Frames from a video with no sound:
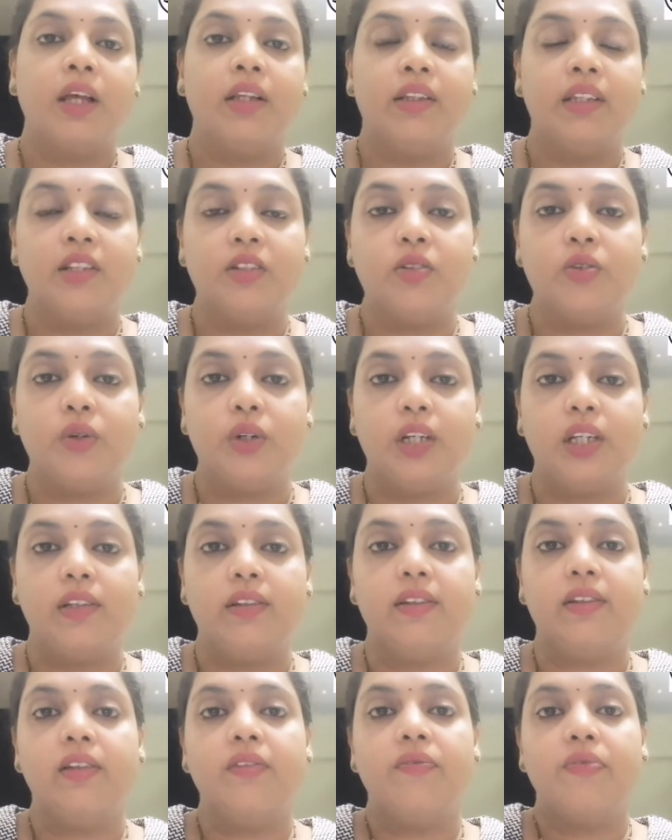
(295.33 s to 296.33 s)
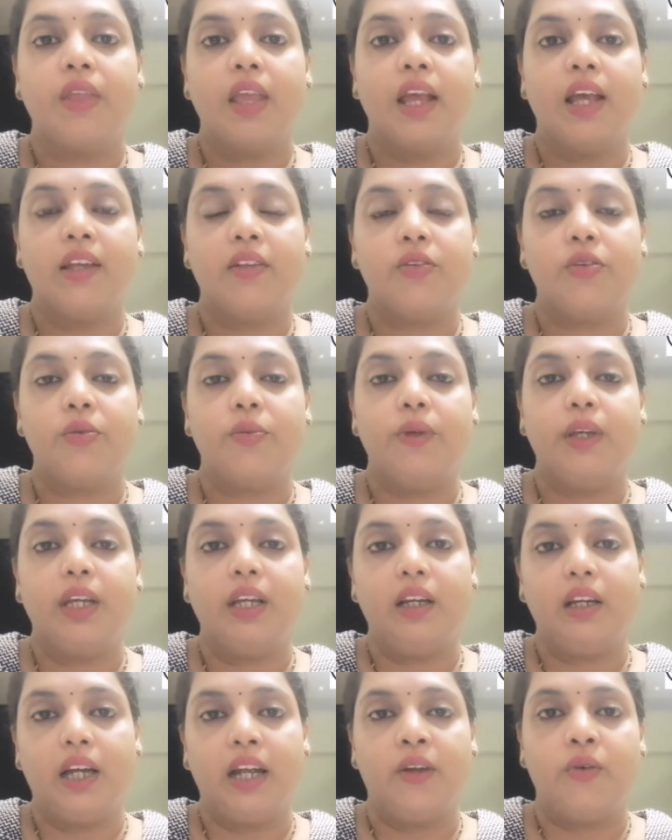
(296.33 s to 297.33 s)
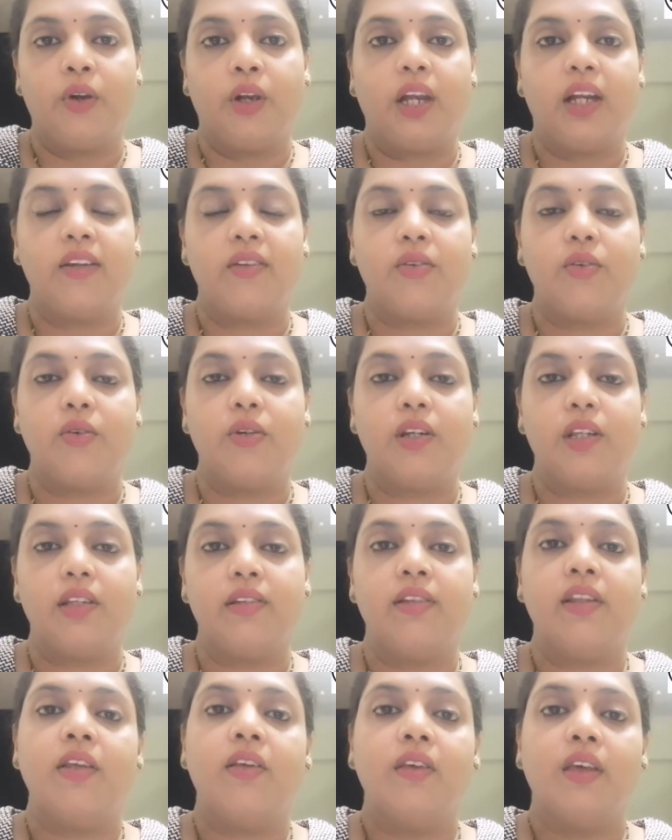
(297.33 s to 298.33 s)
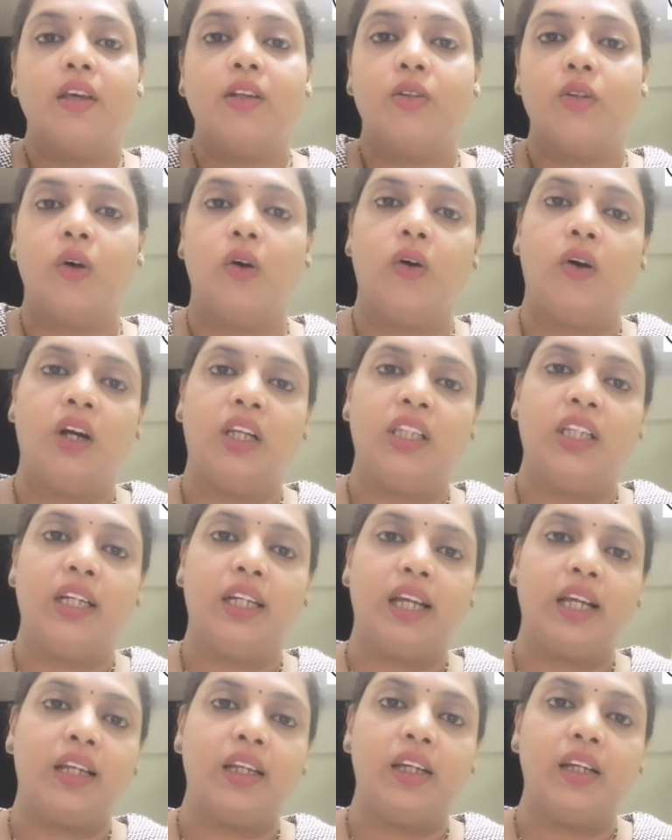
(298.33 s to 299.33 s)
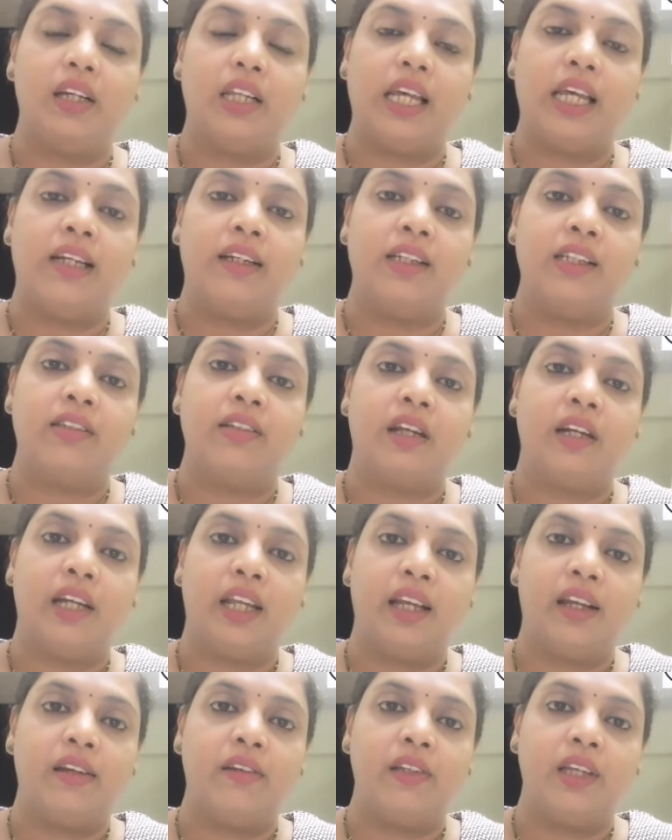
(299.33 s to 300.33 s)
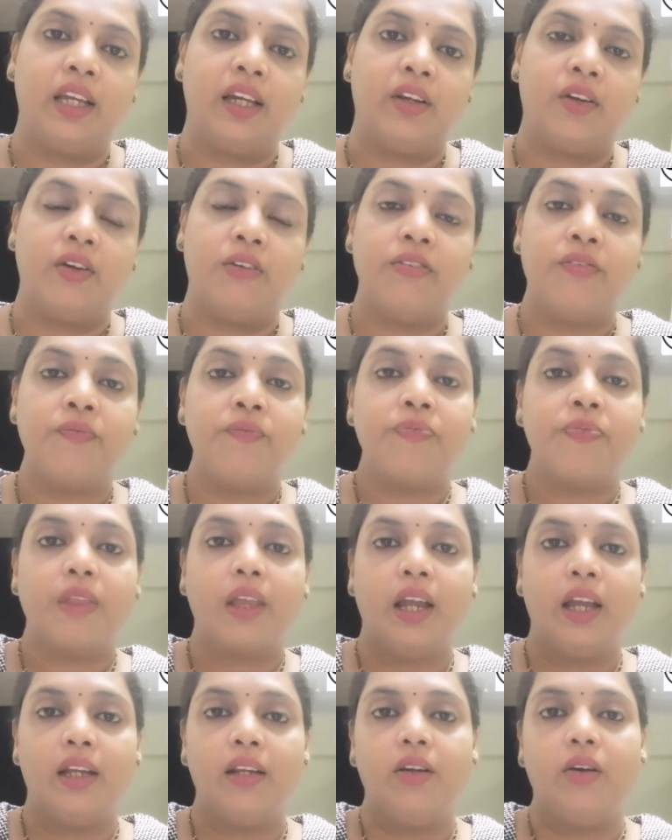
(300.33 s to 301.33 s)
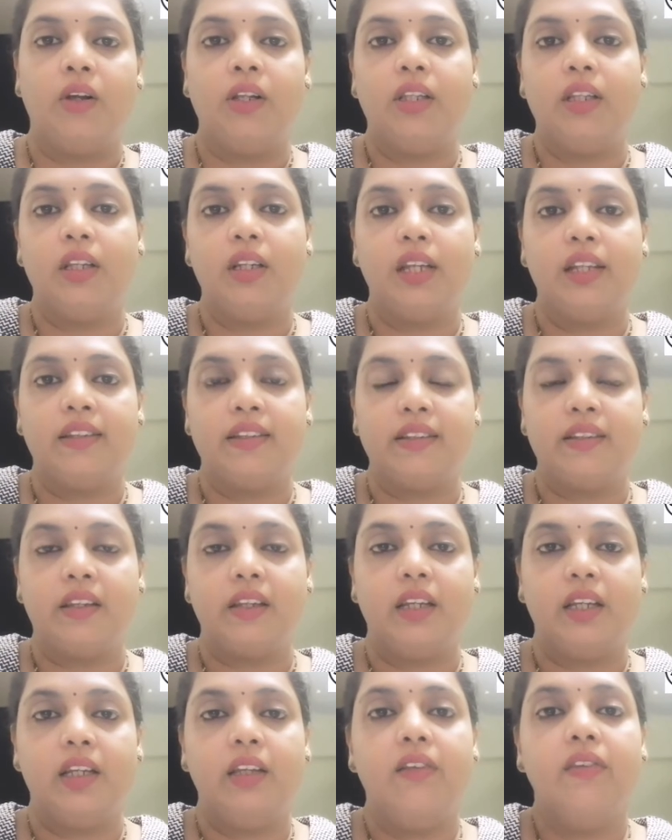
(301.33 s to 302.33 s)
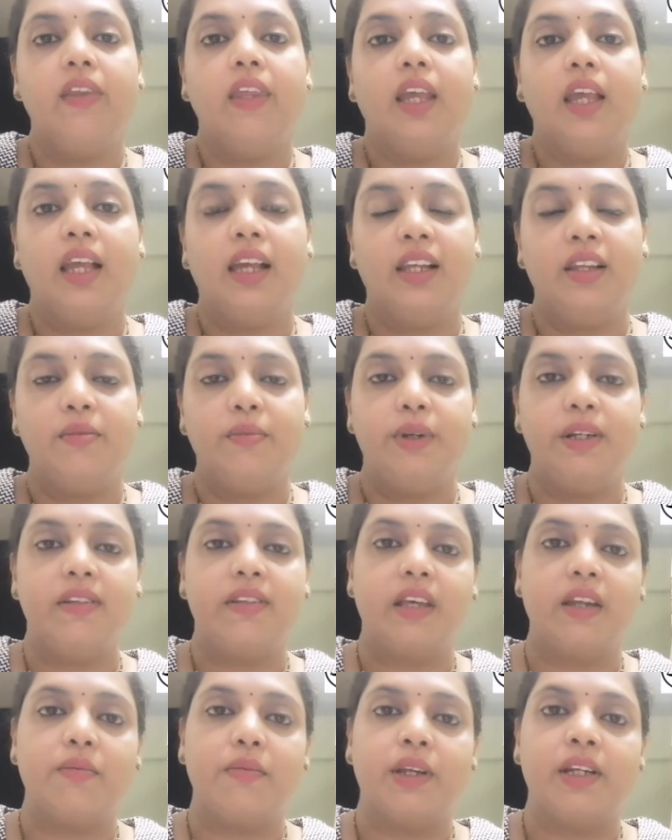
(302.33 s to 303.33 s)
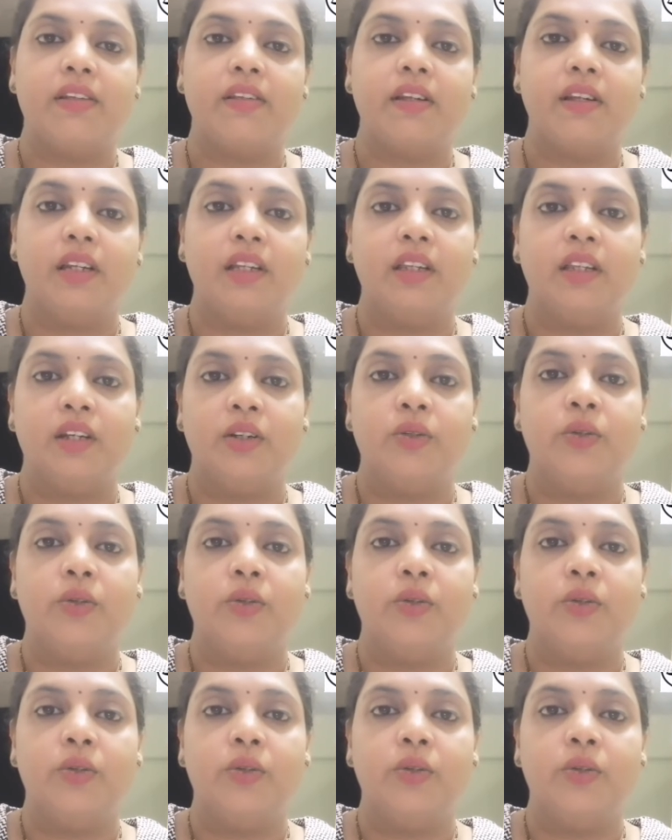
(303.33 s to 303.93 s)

This notice has to be an advocate's notice, so all the technical angles are taken care of and all the necessary elements are mentioned in the